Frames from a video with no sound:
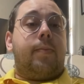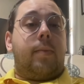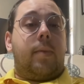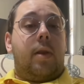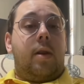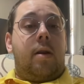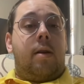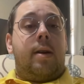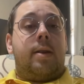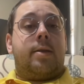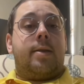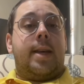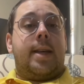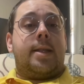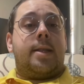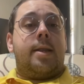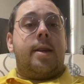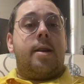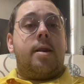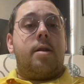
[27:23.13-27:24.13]
Alright, so that's
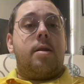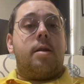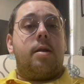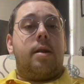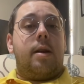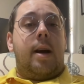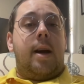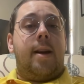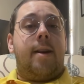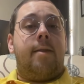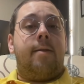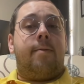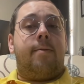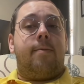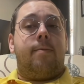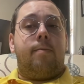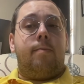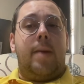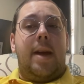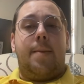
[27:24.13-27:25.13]
there.
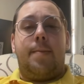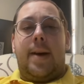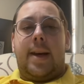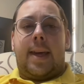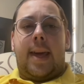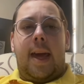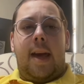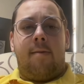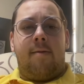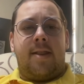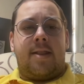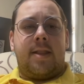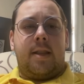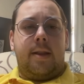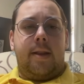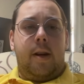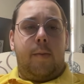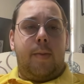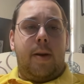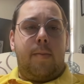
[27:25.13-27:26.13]
I've made my canvas a
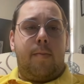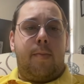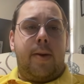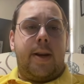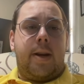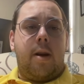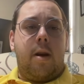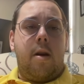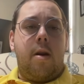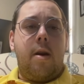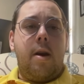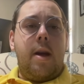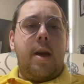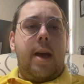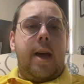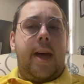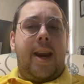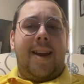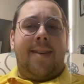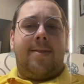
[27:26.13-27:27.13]
little bit bigger,
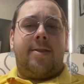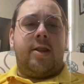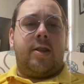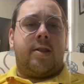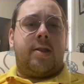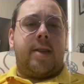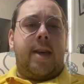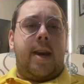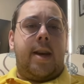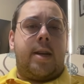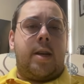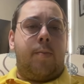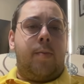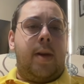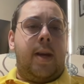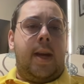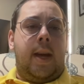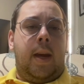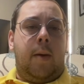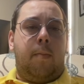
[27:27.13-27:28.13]
and I've just set it to
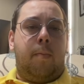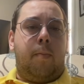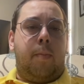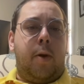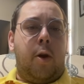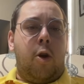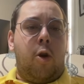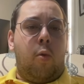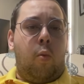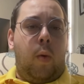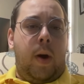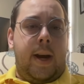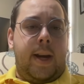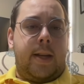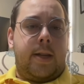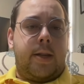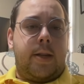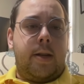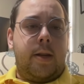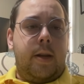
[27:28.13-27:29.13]
be pure
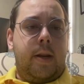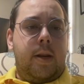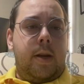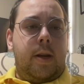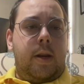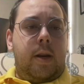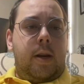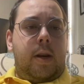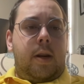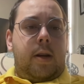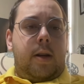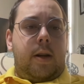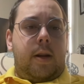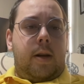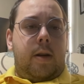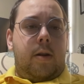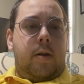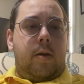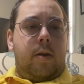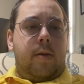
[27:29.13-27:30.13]
white.
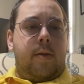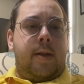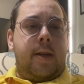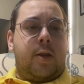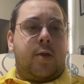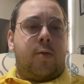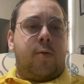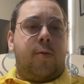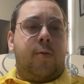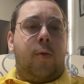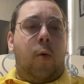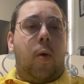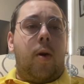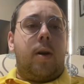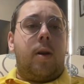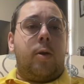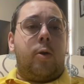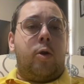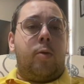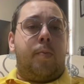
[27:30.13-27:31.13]
This for
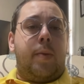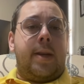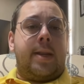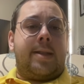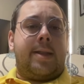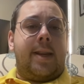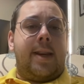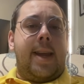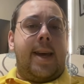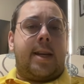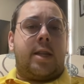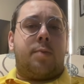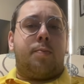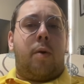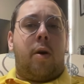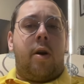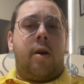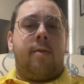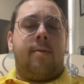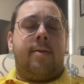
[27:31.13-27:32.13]
loop is the next
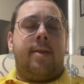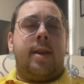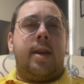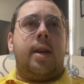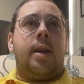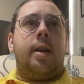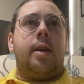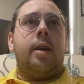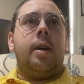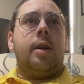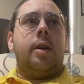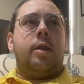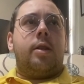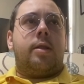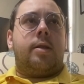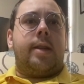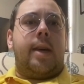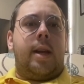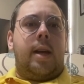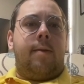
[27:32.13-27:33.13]
part of the
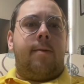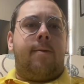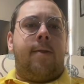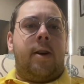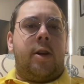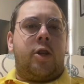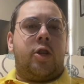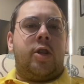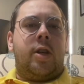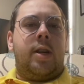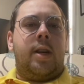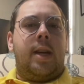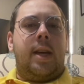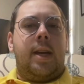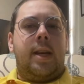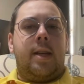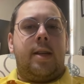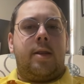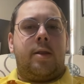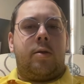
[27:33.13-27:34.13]
setup function,
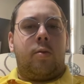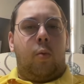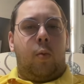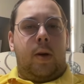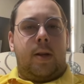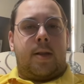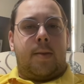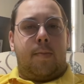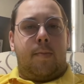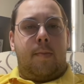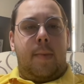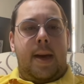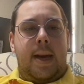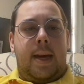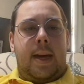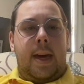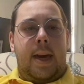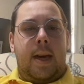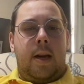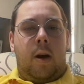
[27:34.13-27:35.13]
is what's
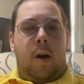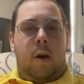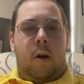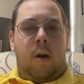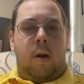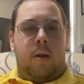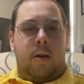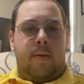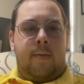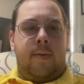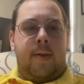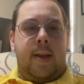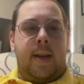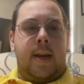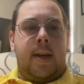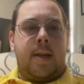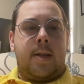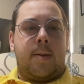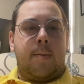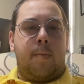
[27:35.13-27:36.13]
making all of
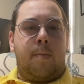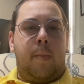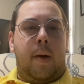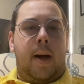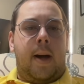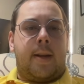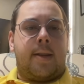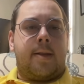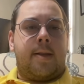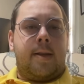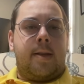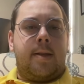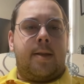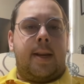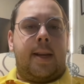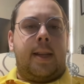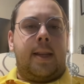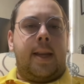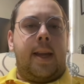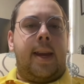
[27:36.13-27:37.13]
these boxes
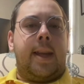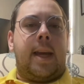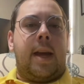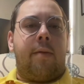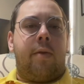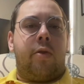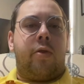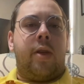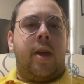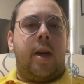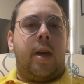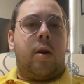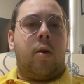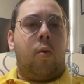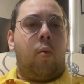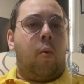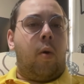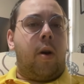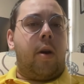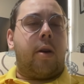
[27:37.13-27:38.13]
and letting everything
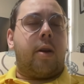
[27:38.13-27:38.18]
work.